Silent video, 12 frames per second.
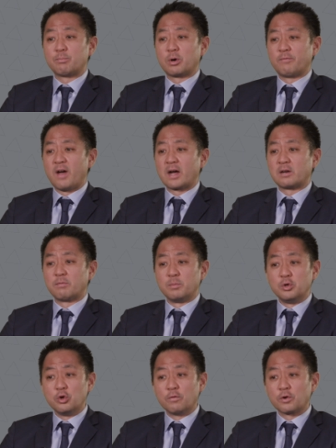on provocative
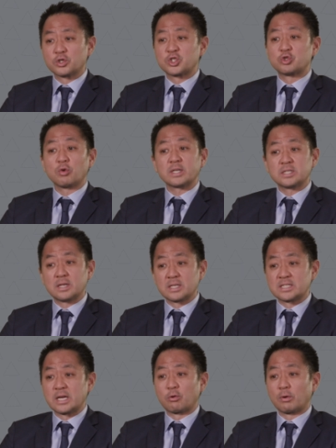maneuvers, stressing the
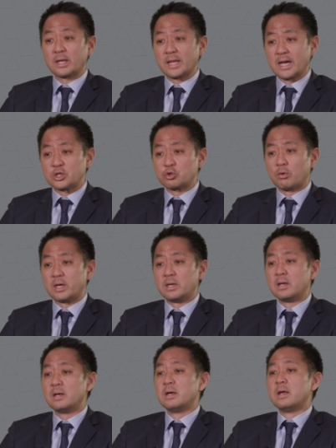sacroiliac
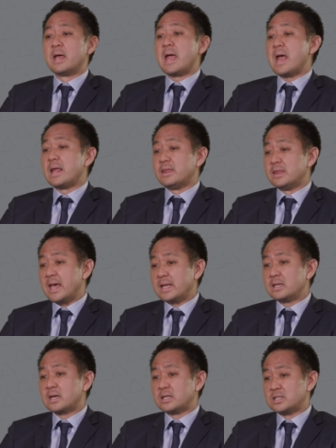joint, and
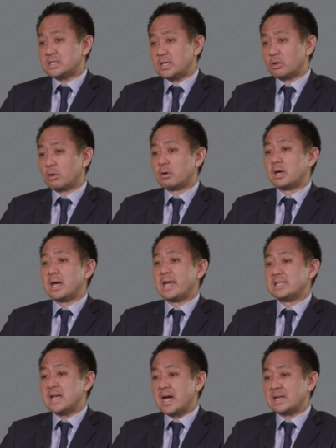then consider
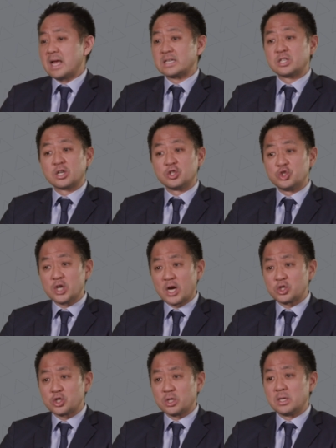a diagnostic
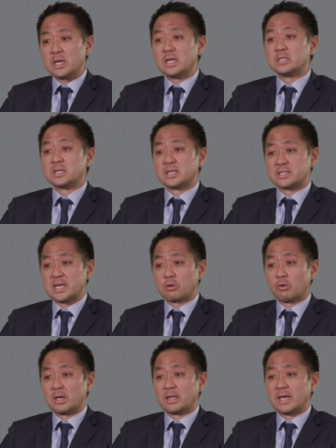injection into the
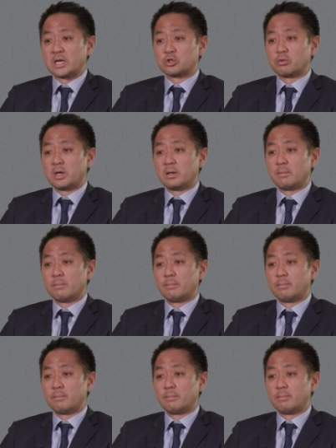sacroiliac joint.